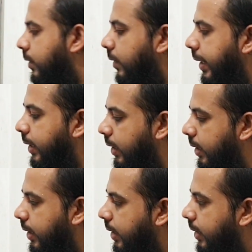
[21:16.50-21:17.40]
All right.
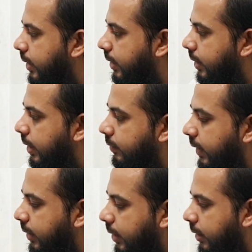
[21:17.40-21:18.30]
I
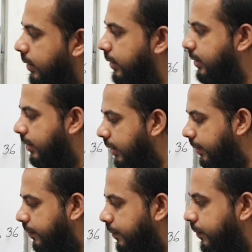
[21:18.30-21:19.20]
think these are
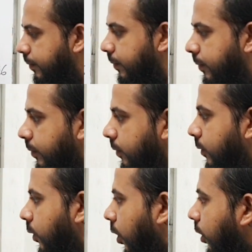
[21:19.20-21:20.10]
the
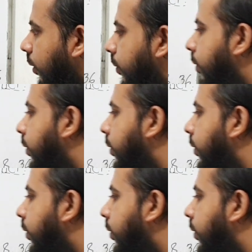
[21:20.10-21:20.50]
all.